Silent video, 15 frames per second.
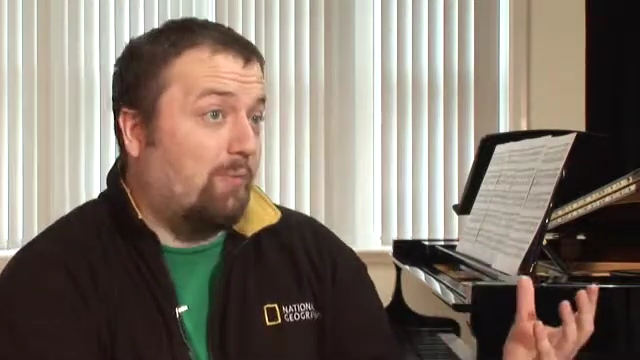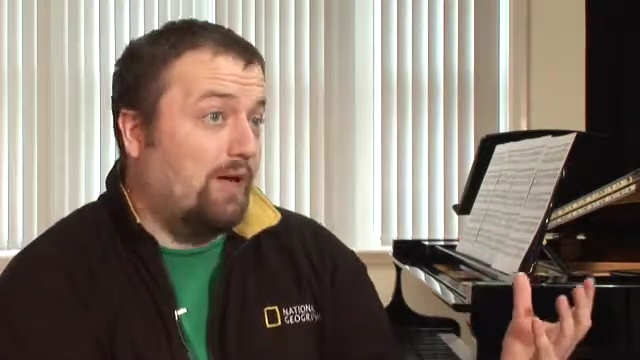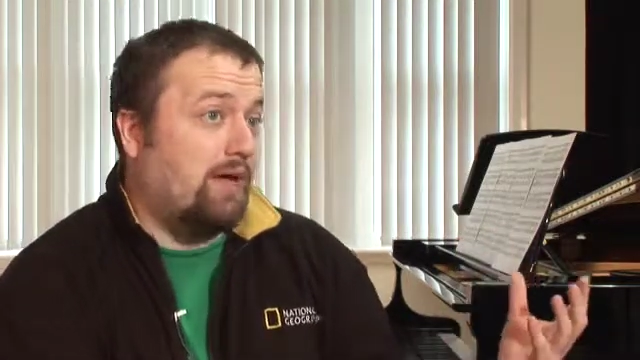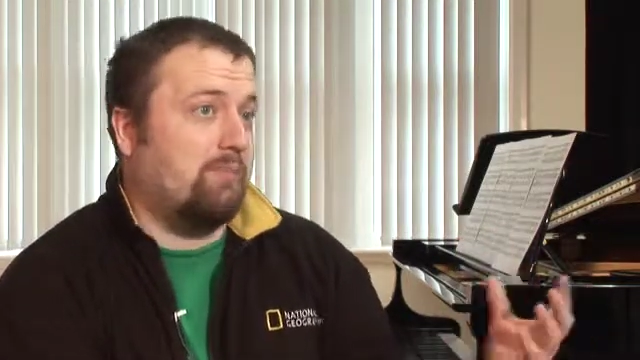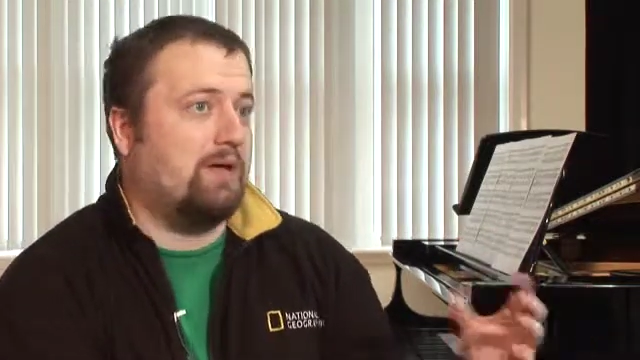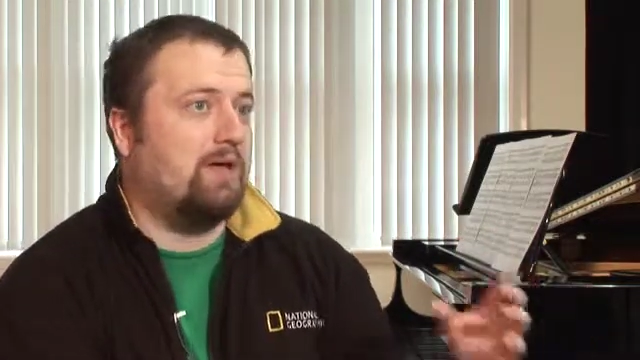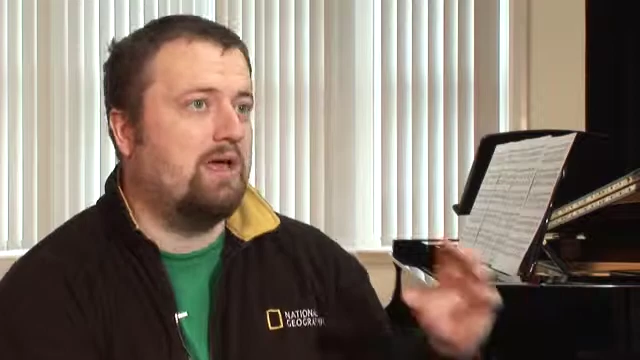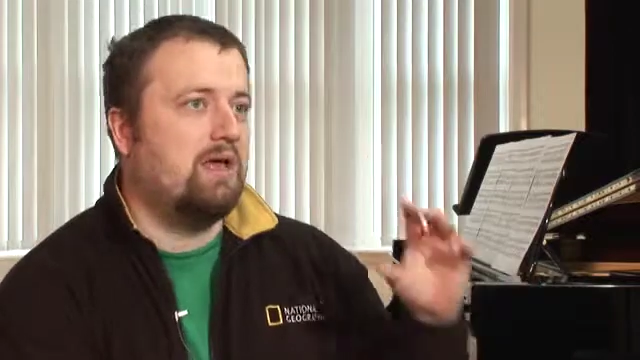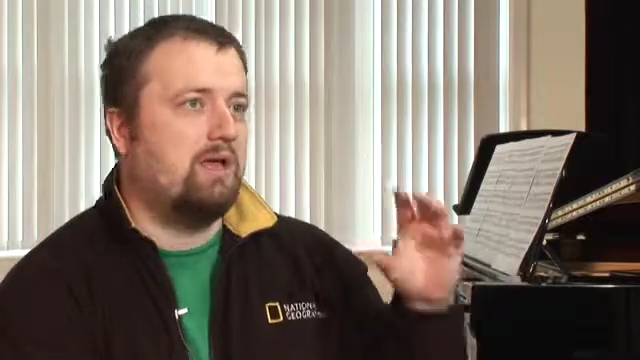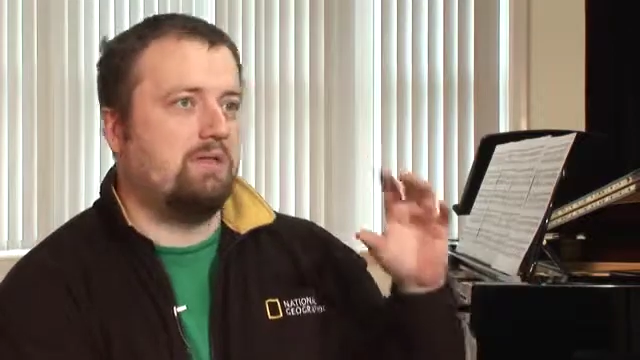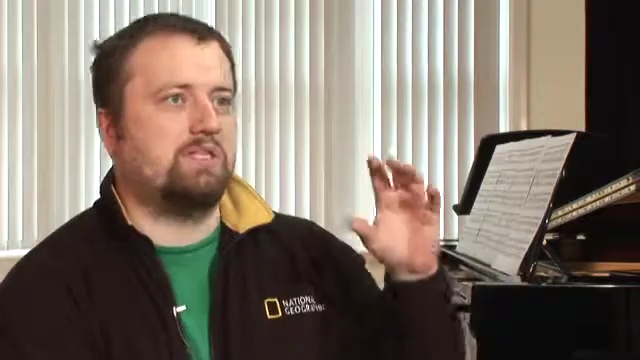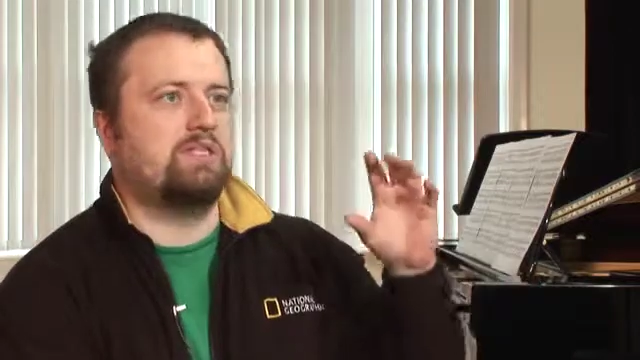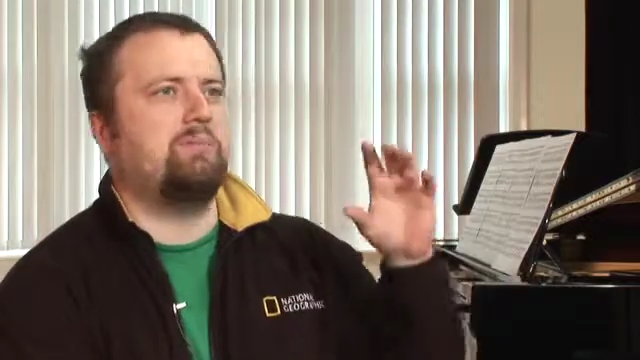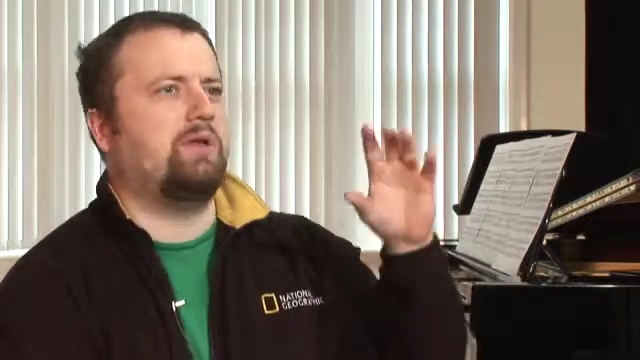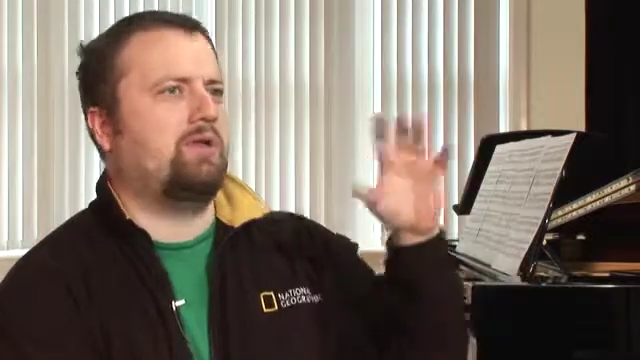maybe
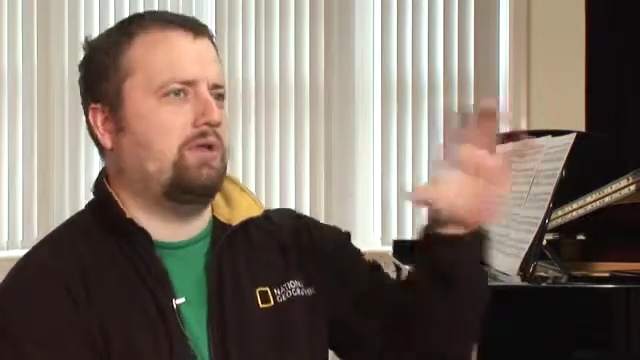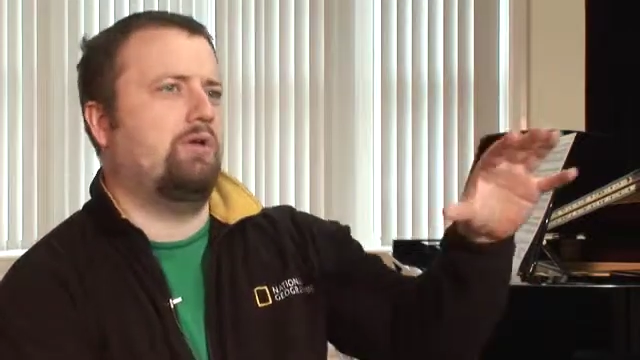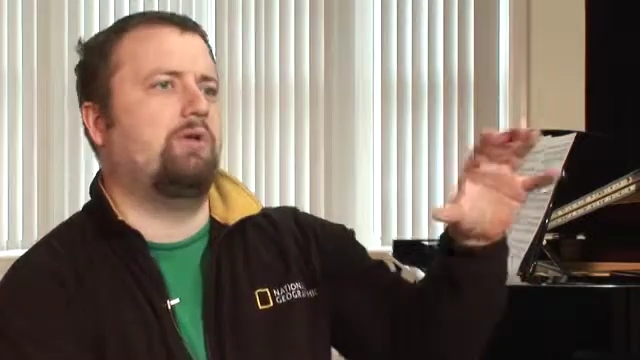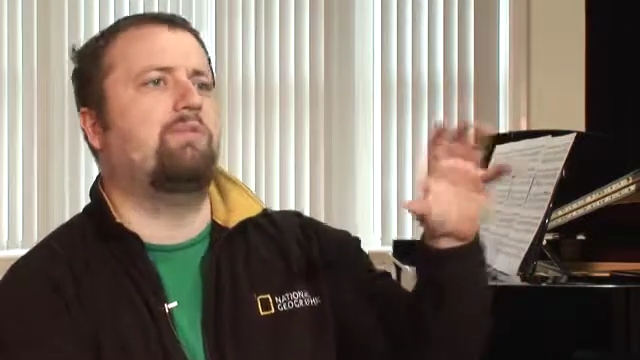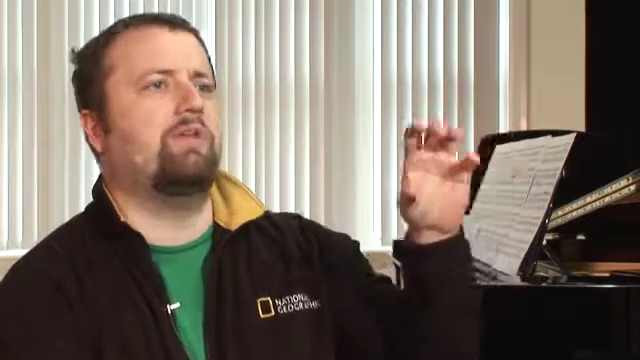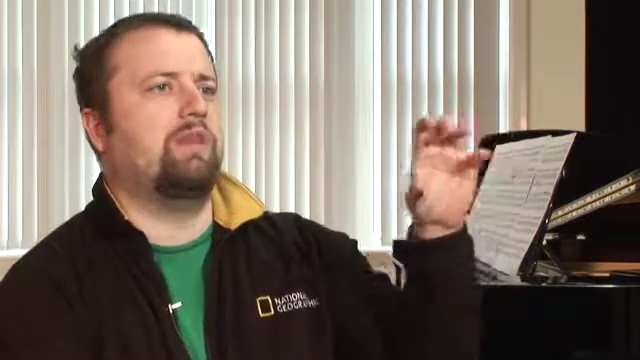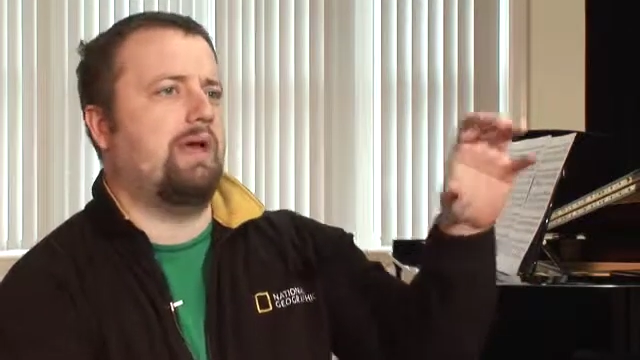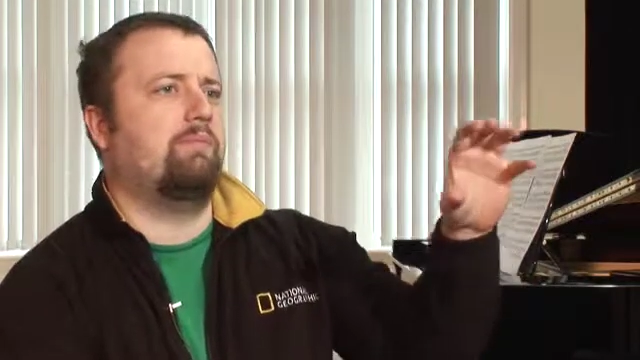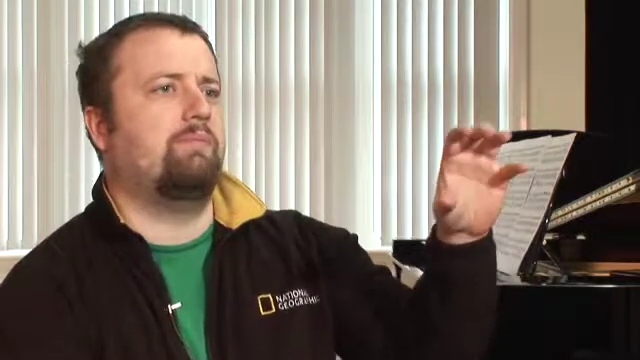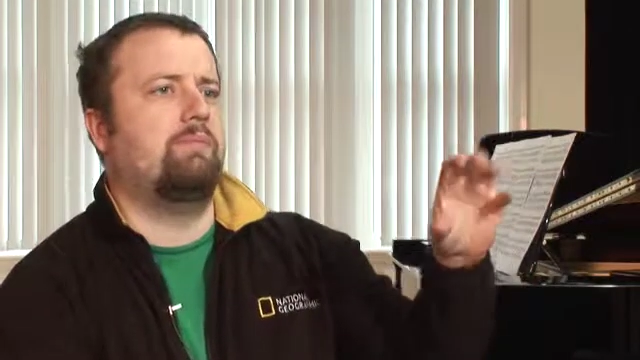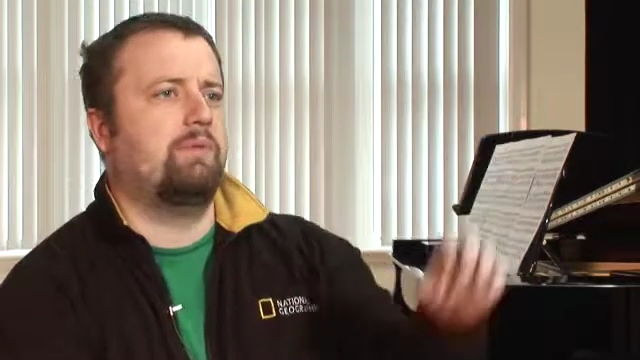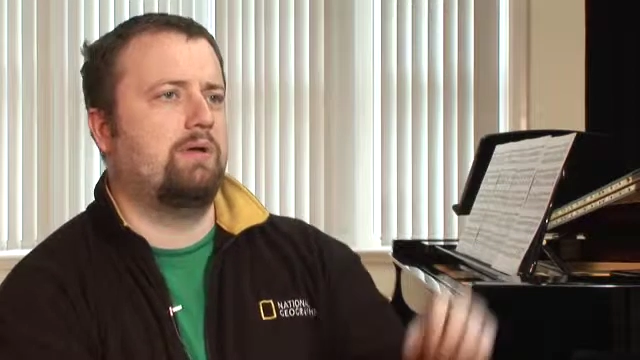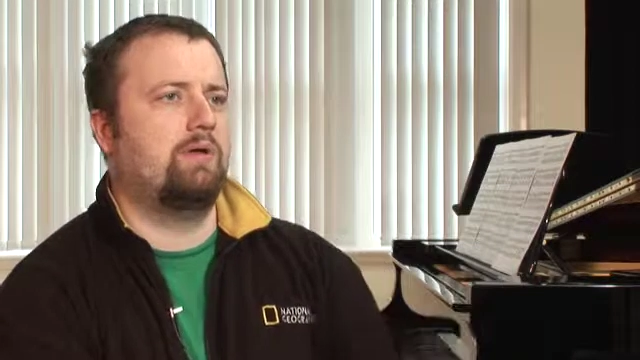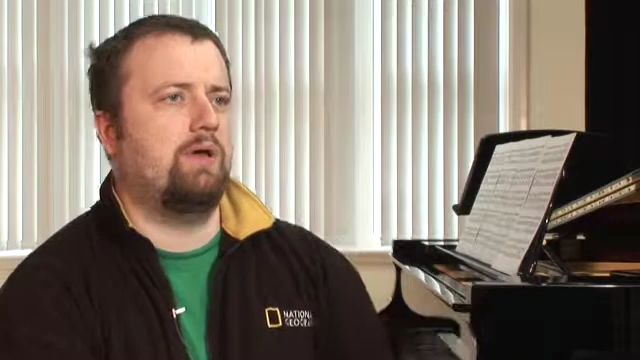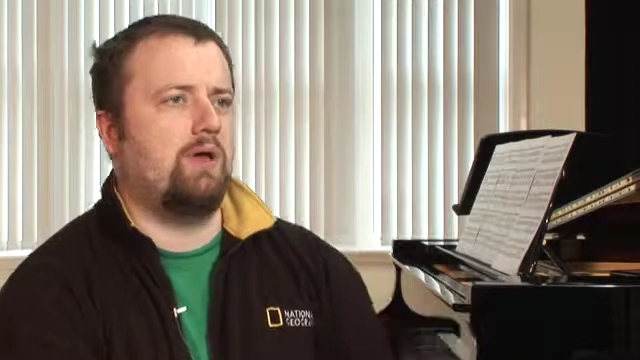there's something new for them
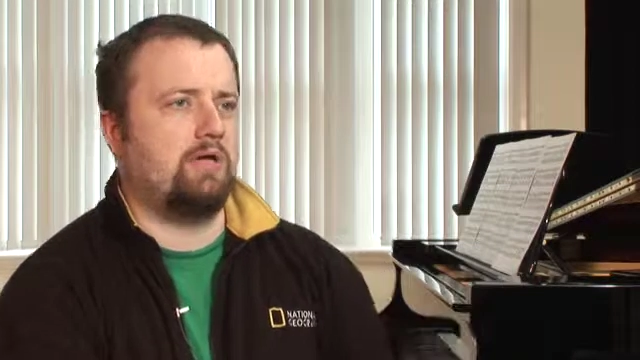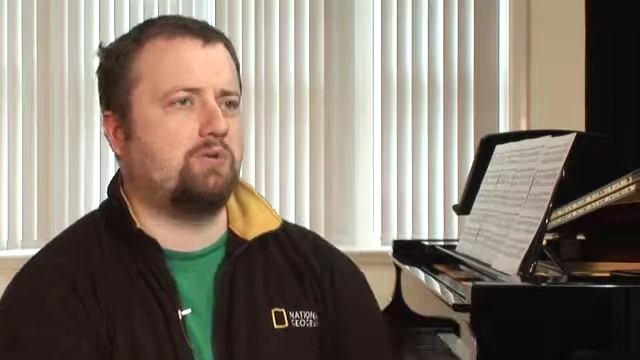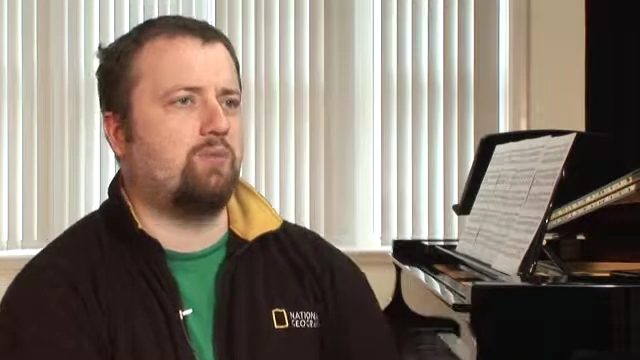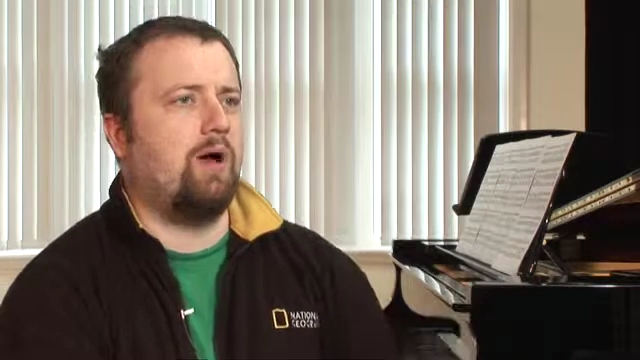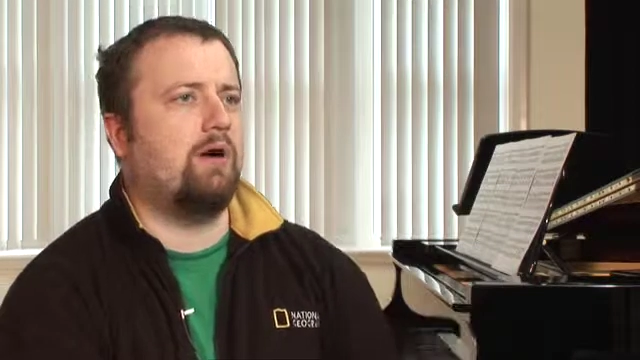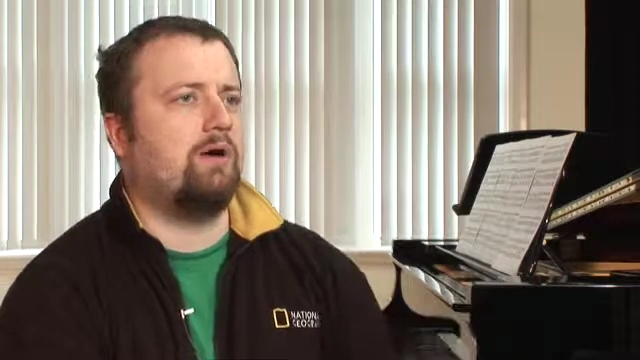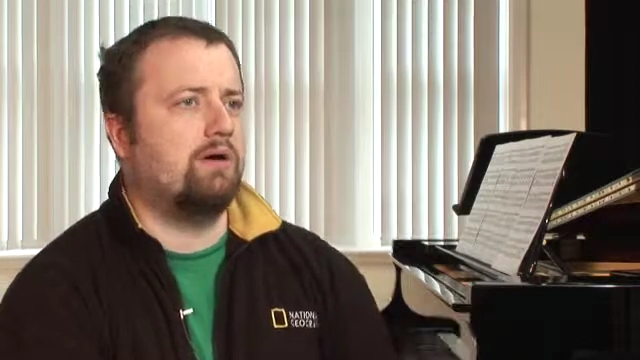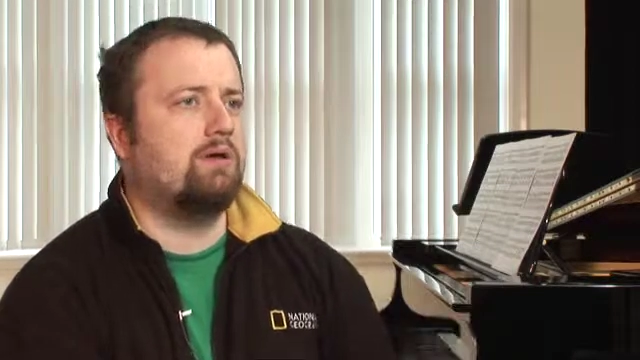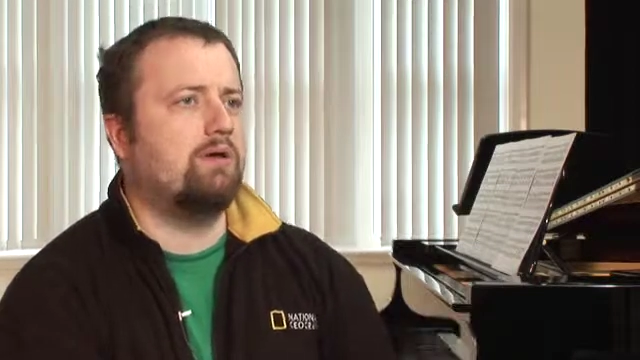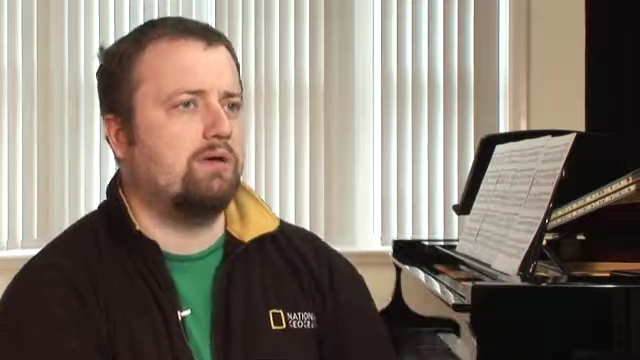as well.